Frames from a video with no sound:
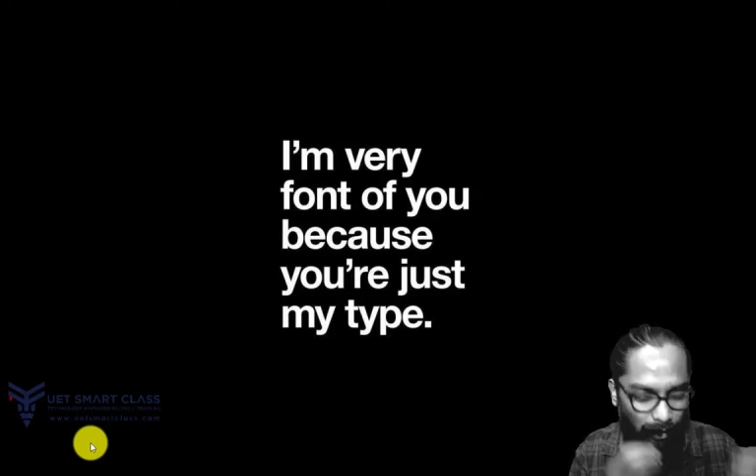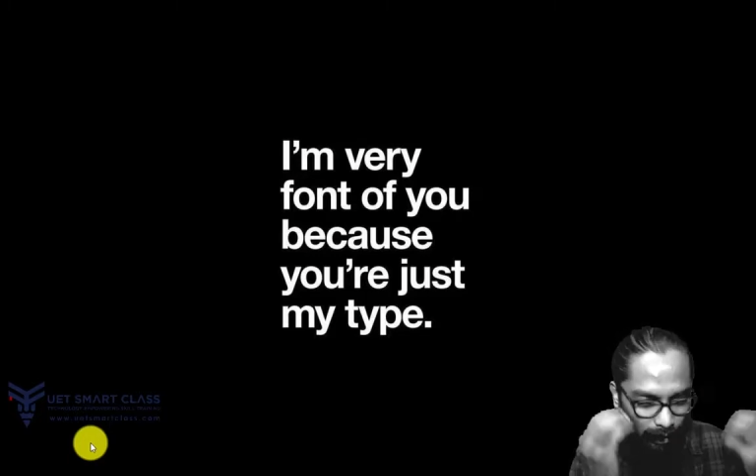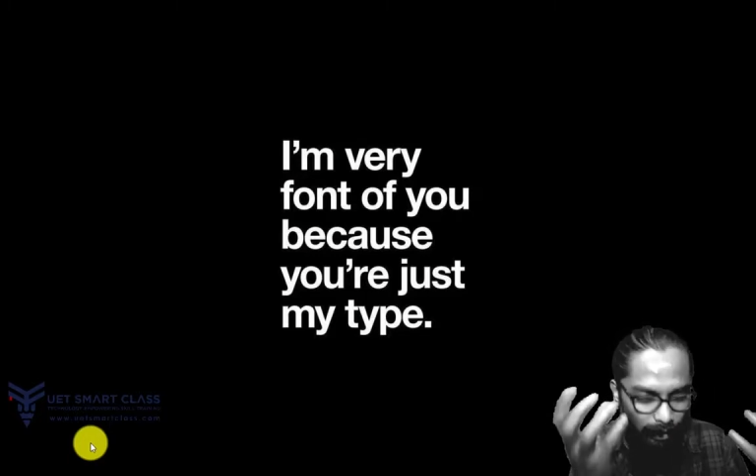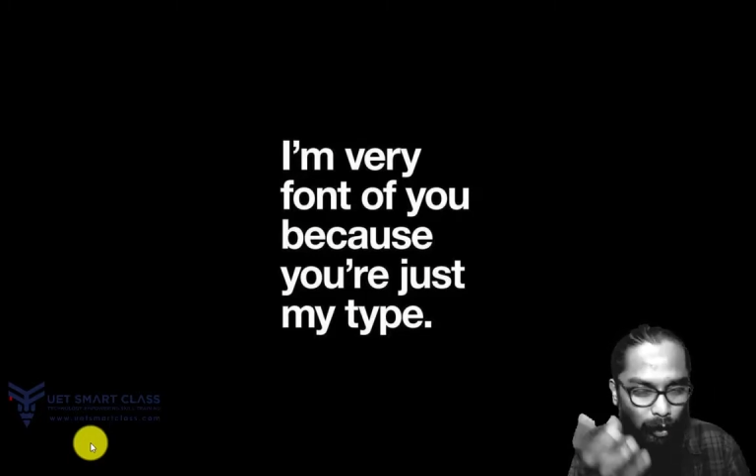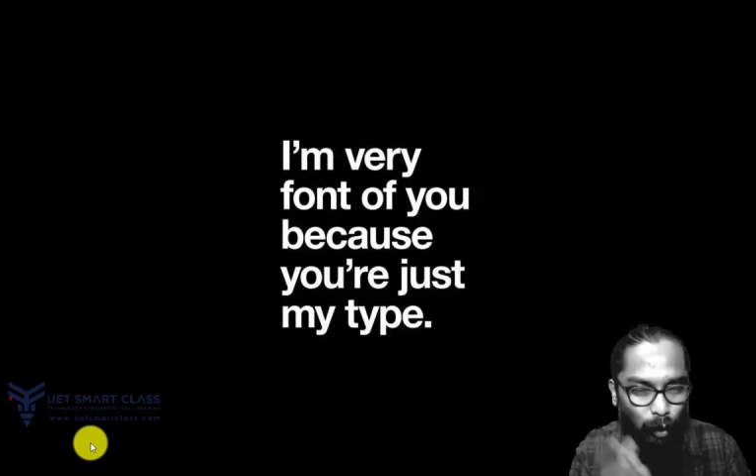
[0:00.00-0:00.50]

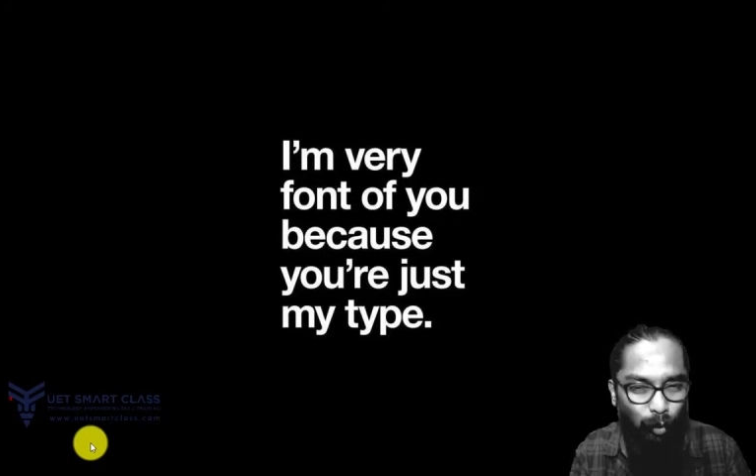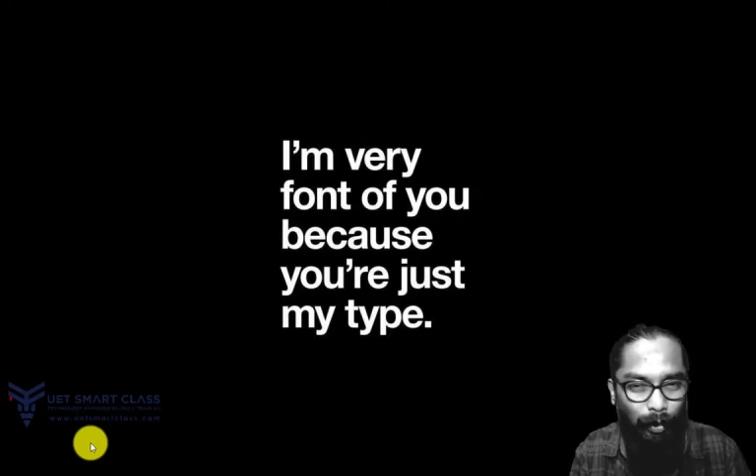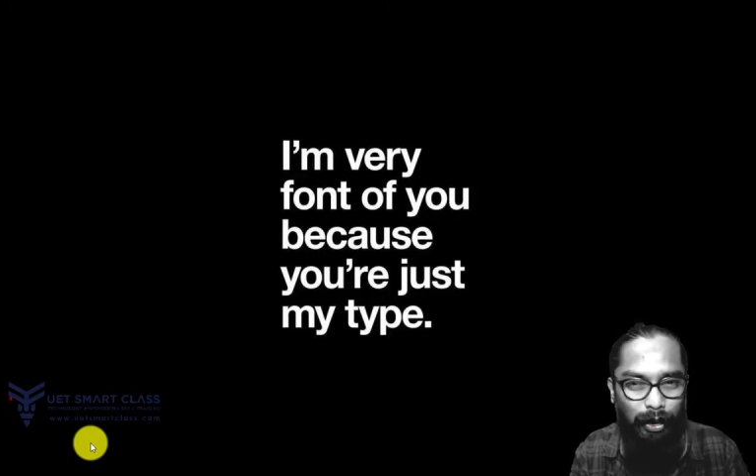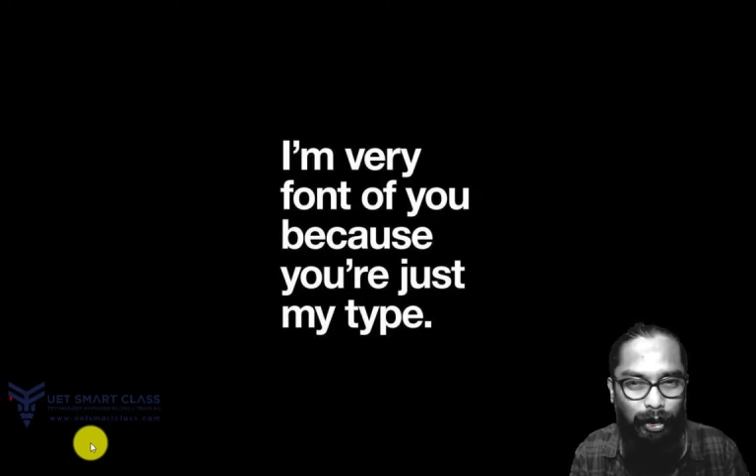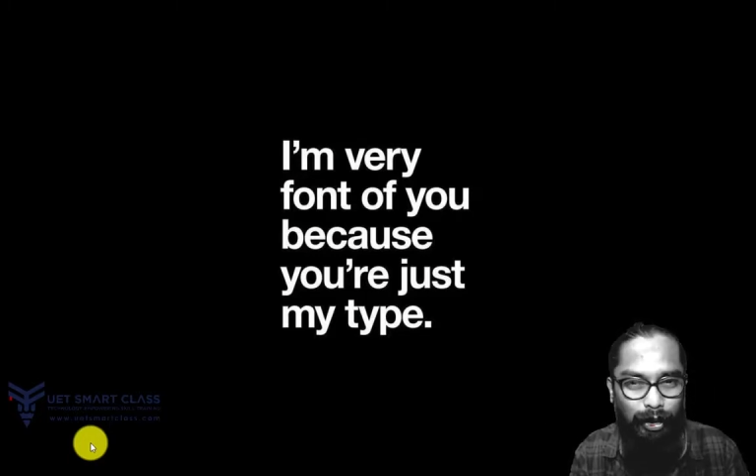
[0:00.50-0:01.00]
think too
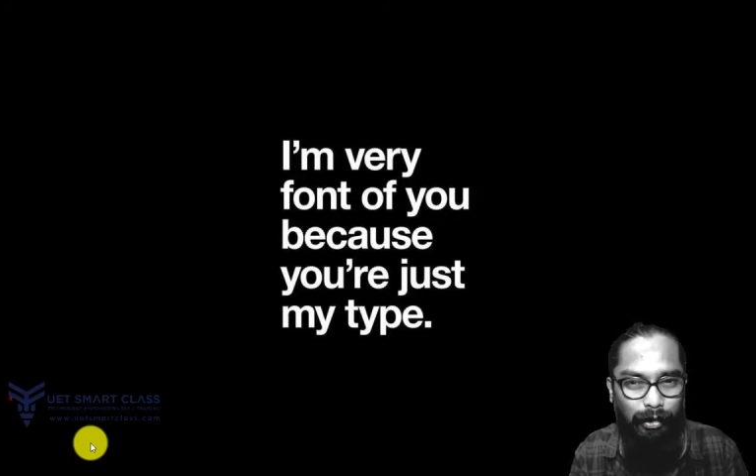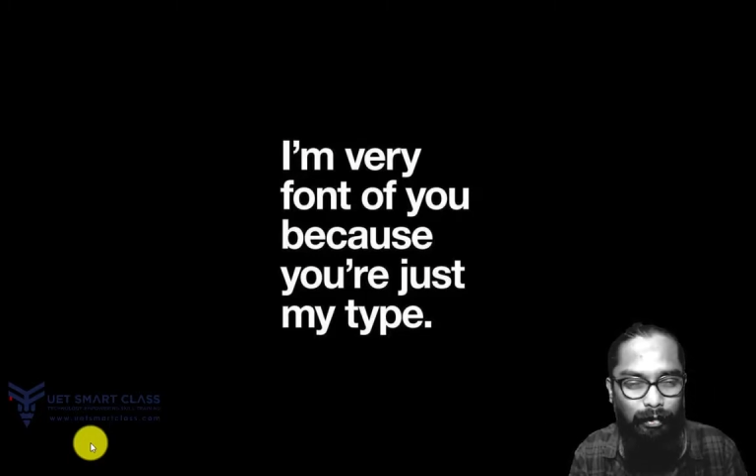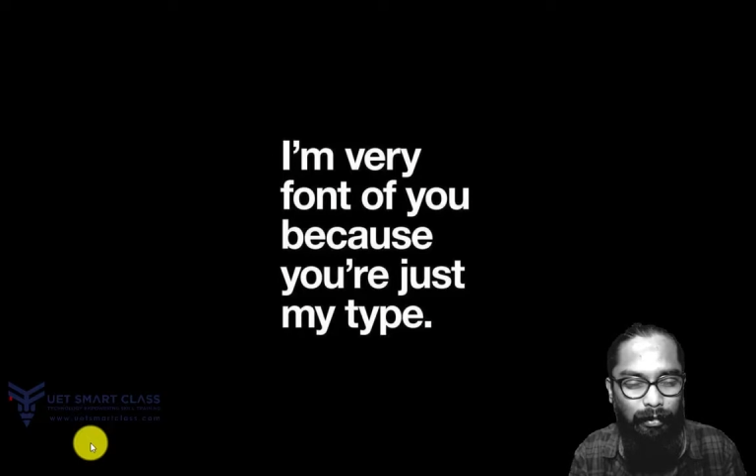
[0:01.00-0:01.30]
much.